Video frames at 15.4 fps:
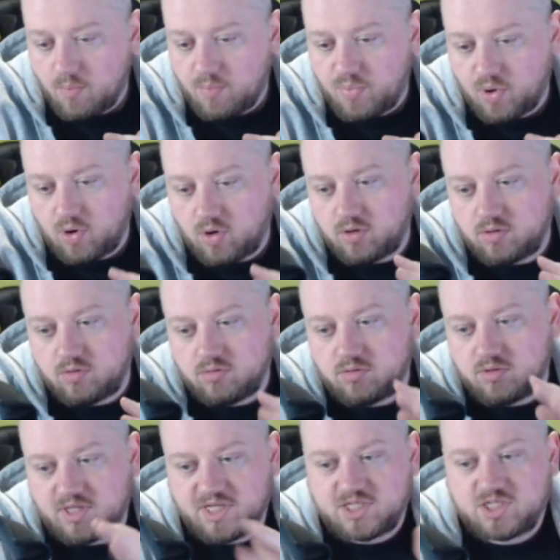but
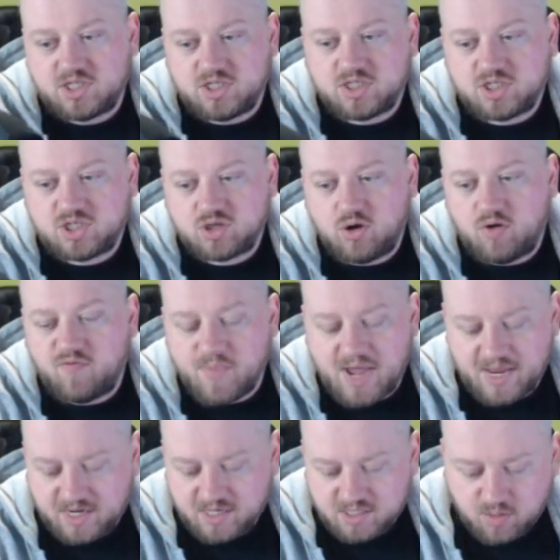this has sort of
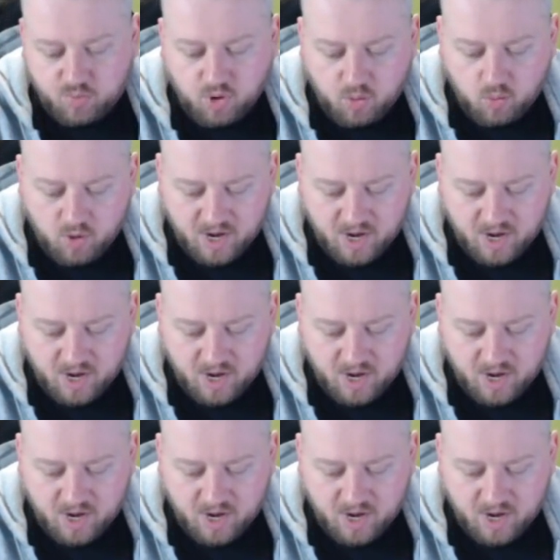made it to the point